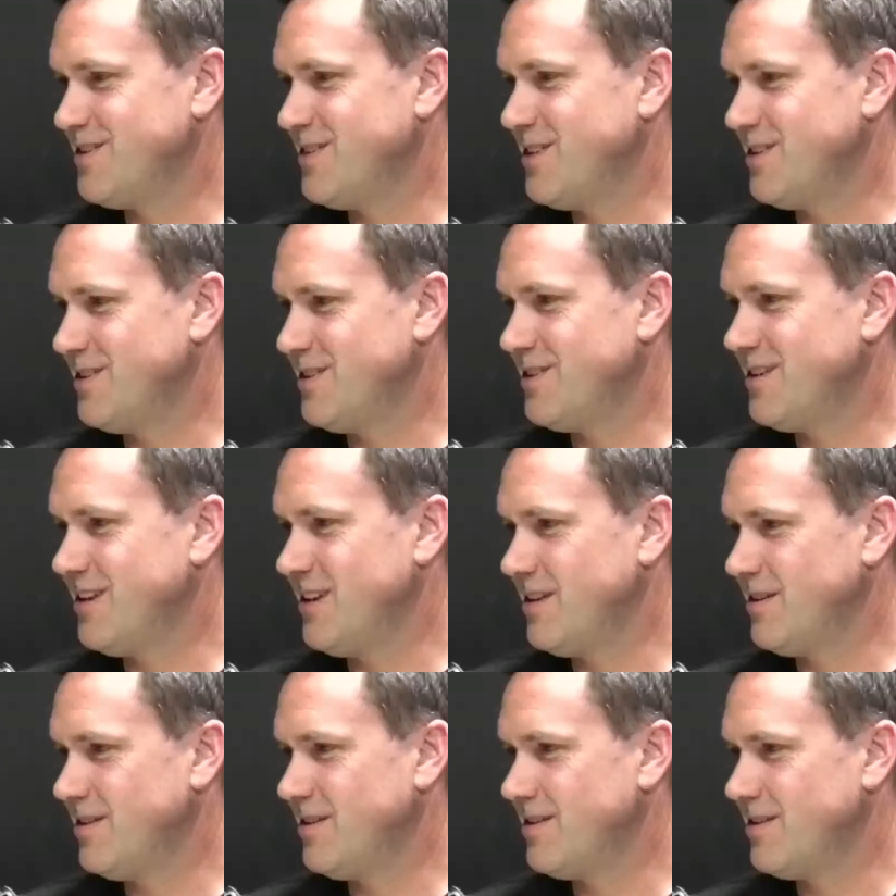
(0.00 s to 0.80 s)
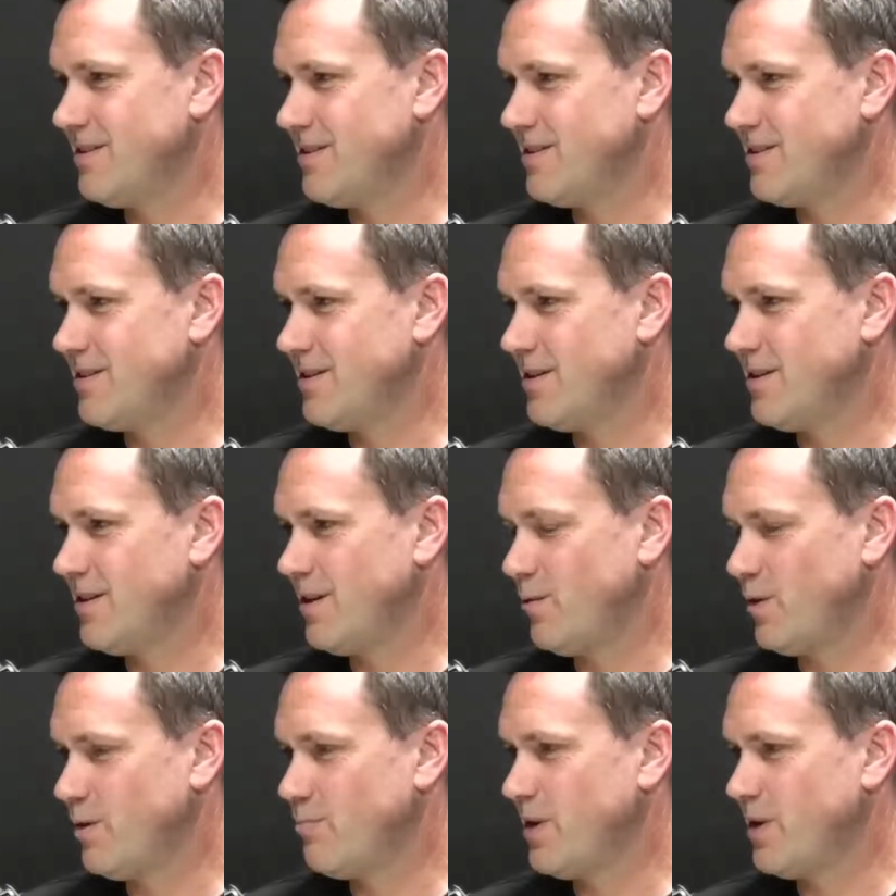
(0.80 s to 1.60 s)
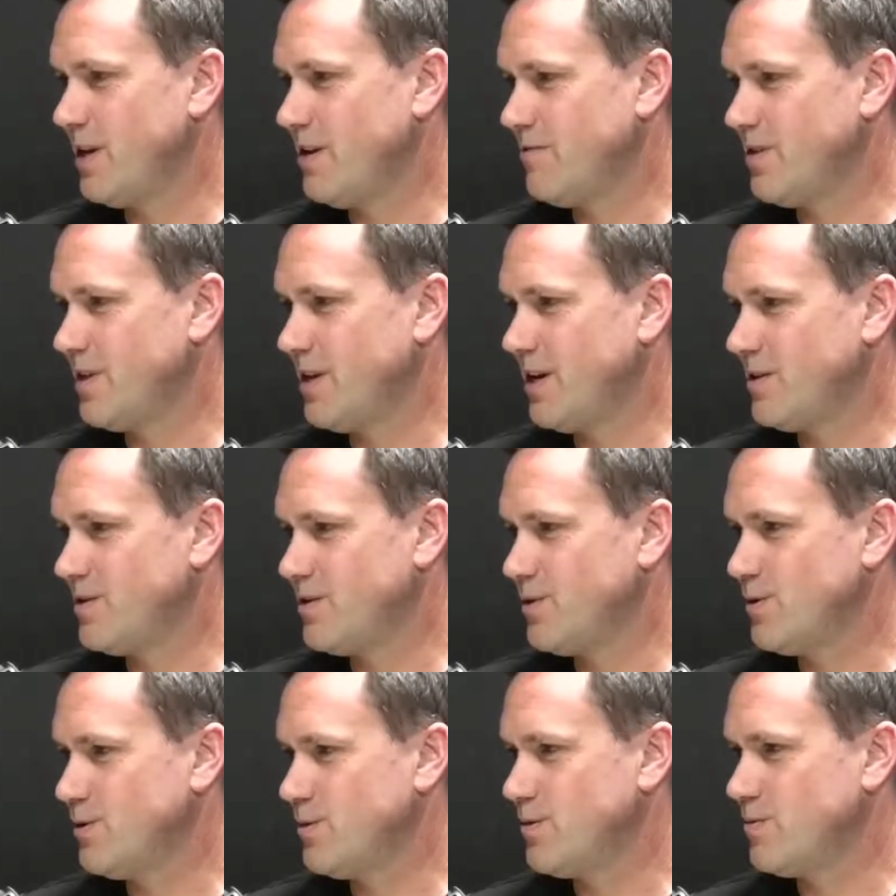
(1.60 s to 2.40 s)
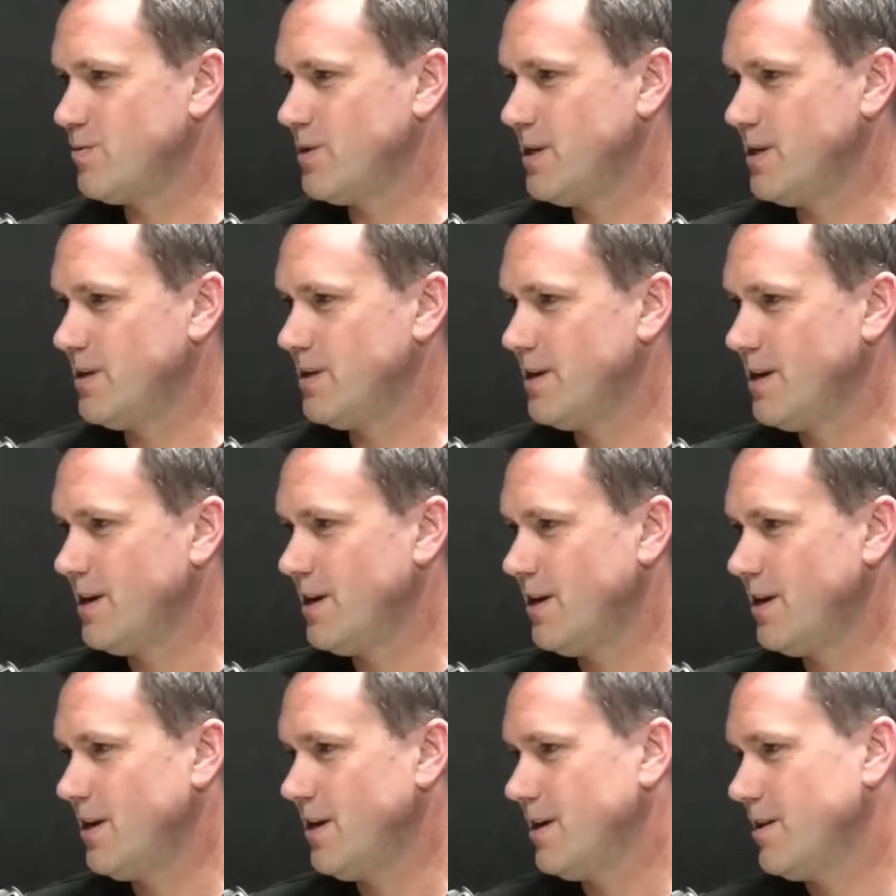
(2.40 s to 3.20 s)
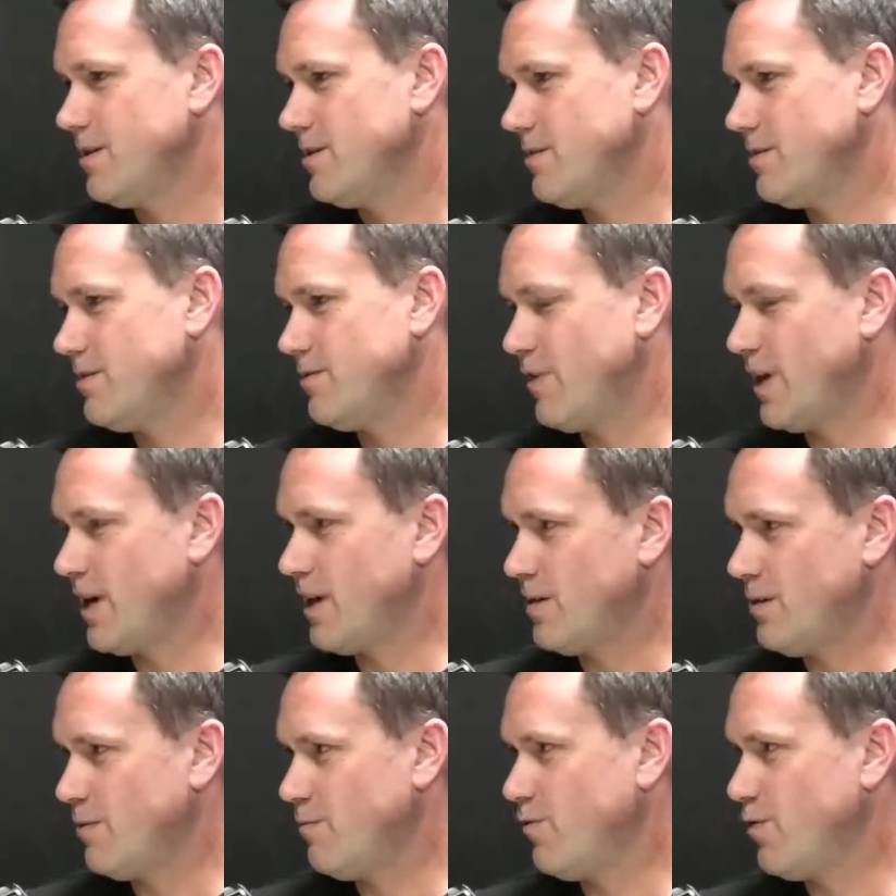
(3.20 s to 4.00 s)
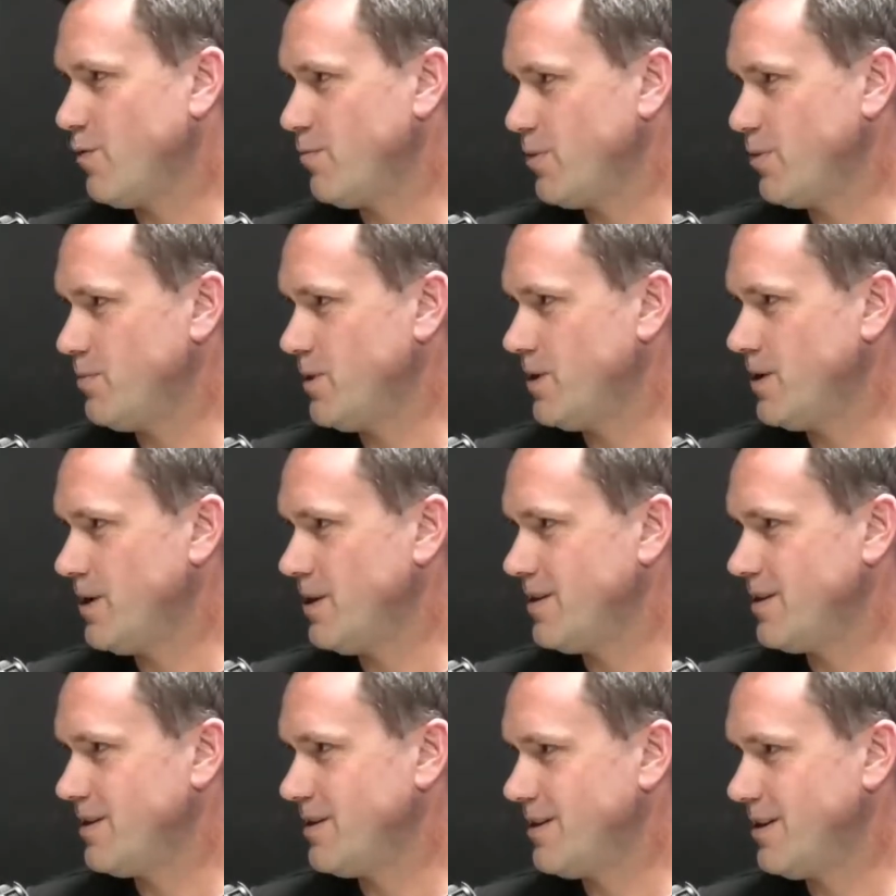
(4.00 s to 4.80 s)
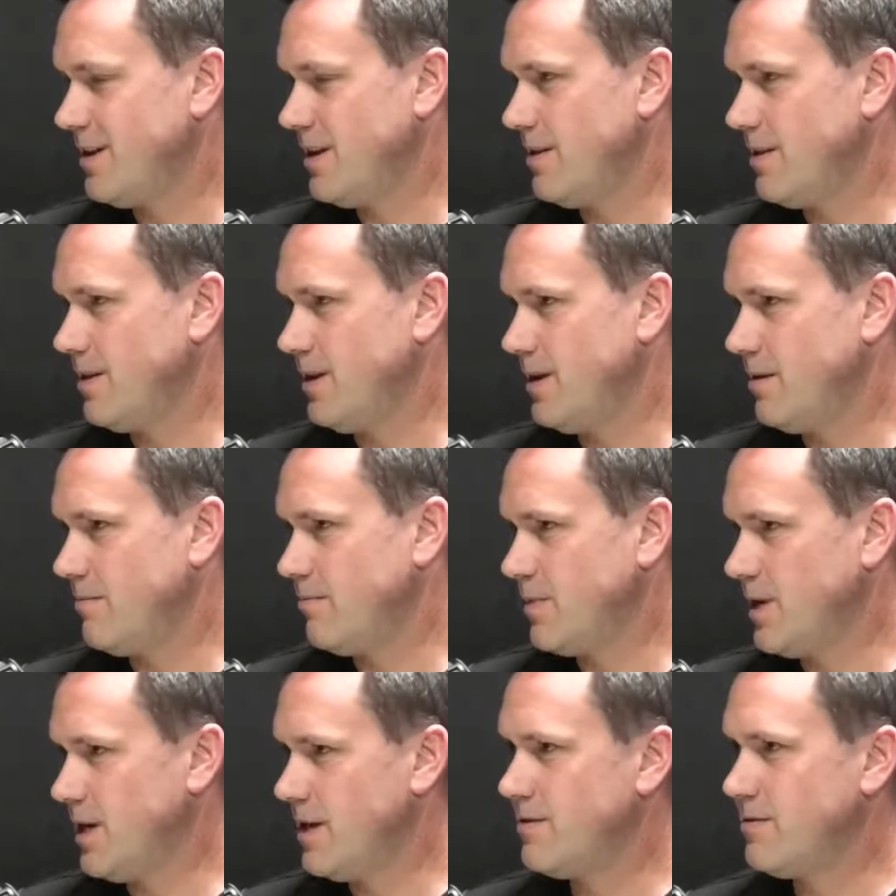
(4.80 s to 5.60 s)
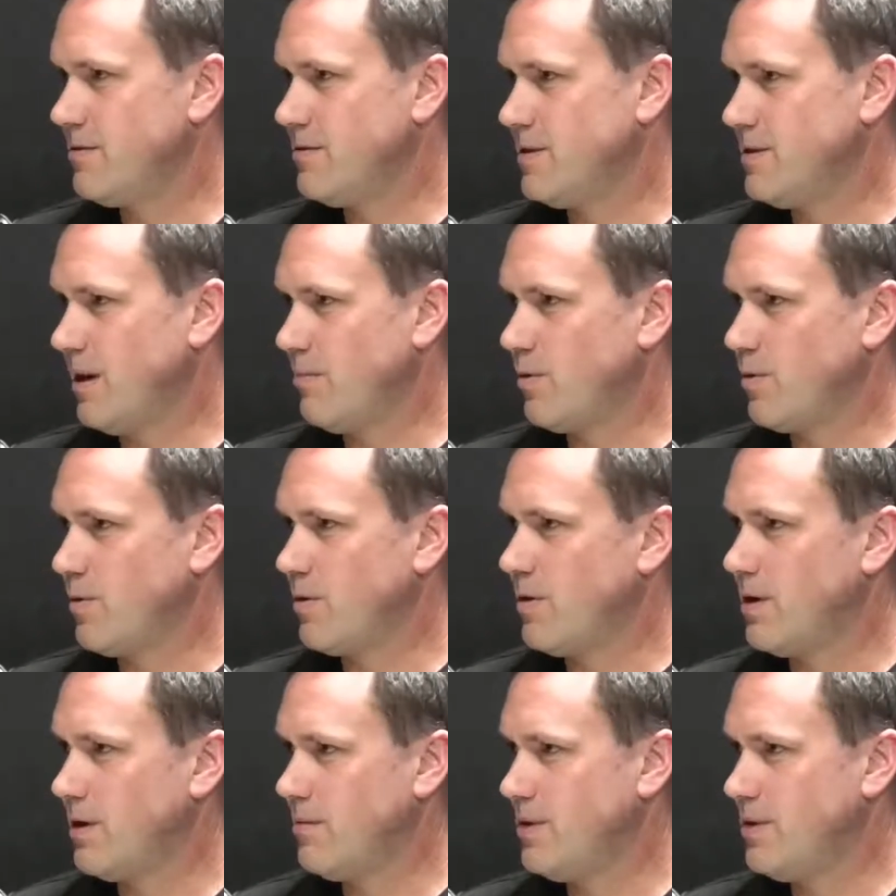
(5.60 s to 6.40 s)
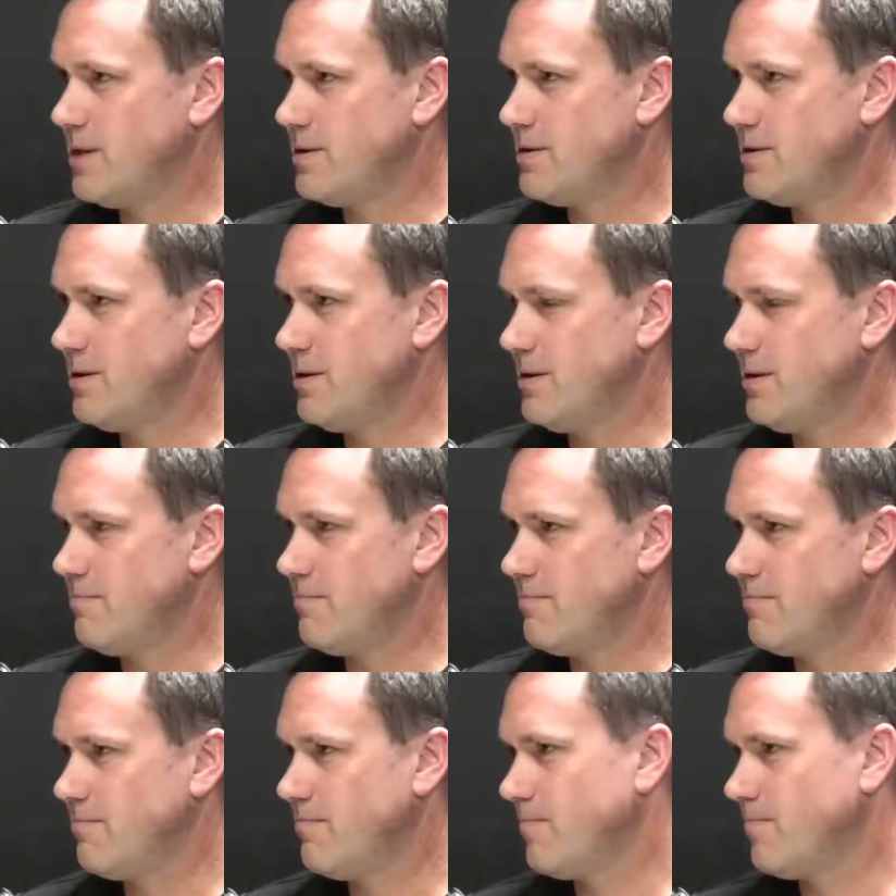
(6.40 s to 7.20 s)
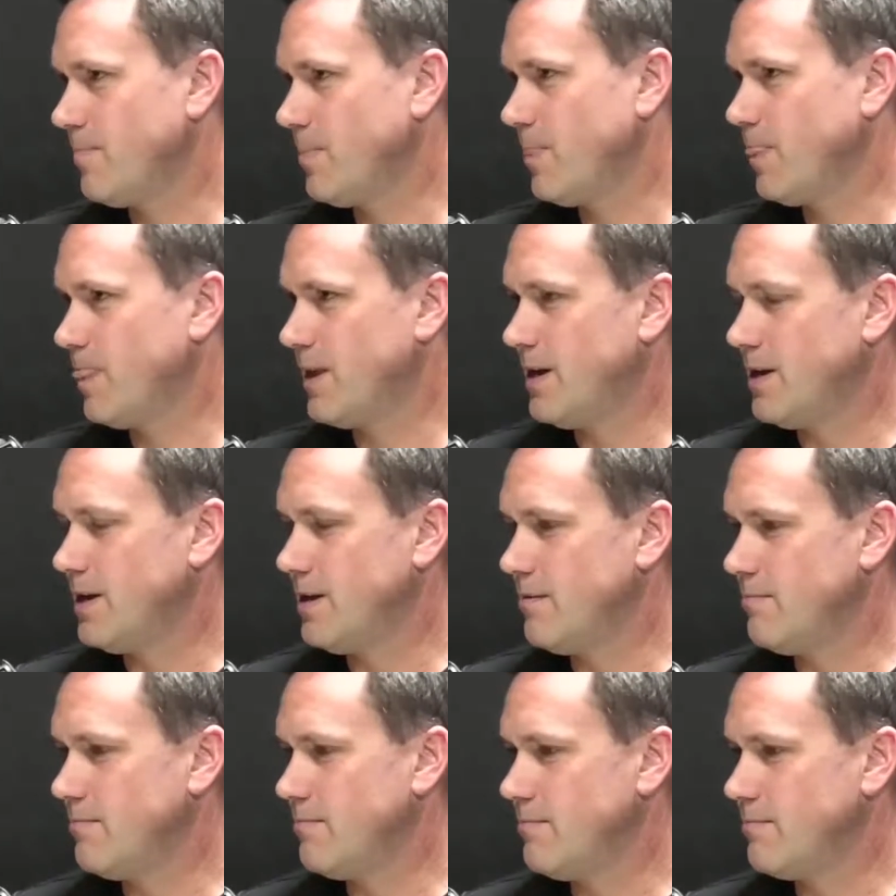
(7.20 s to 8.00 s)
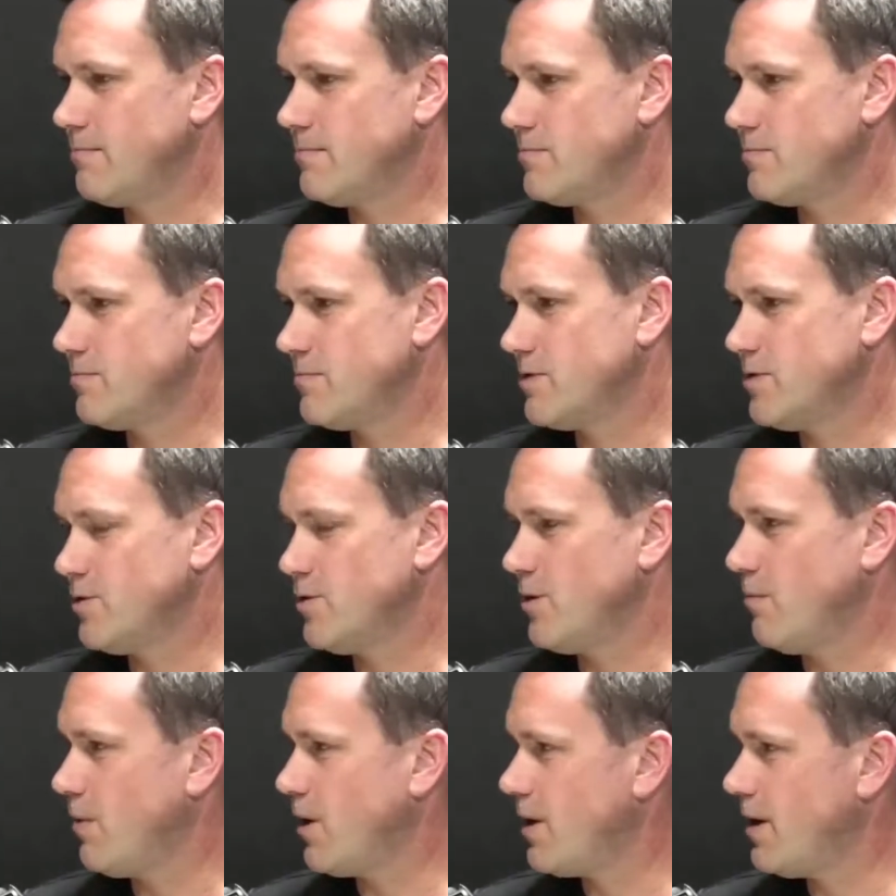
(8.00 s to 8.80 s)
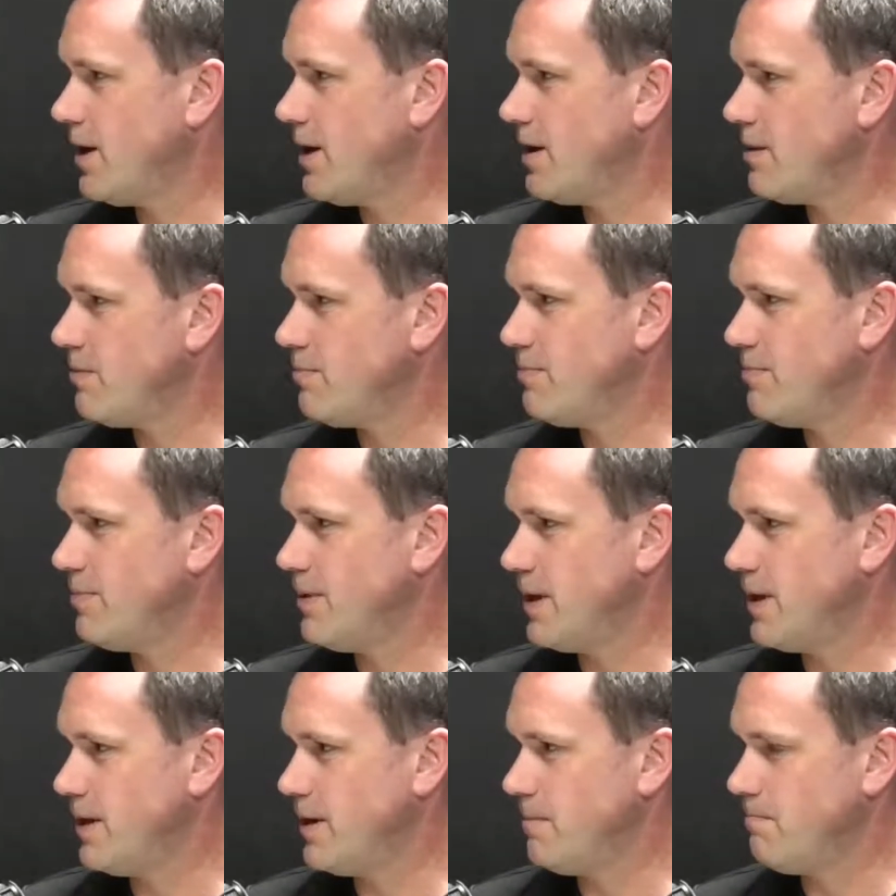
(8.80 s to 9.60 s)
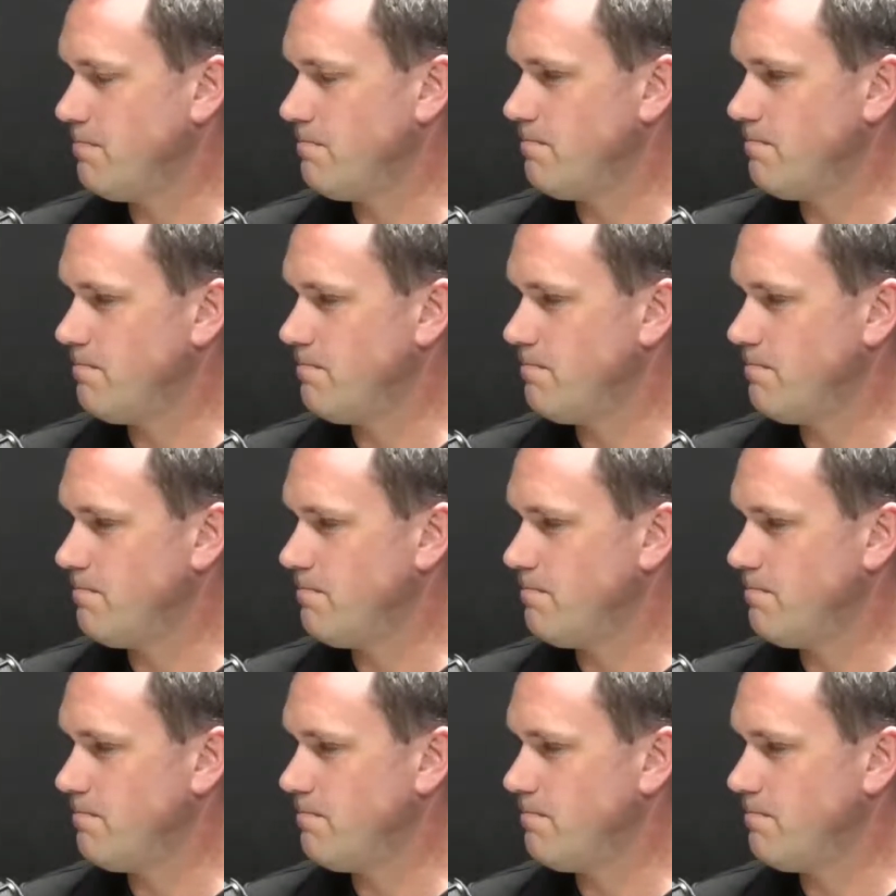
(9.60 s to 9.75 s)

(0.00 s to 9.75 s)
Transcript: it did, and we believed in our tools. We'd developed them for Bermuda, and then we had to adapt them quite a bit to suit the monohull, but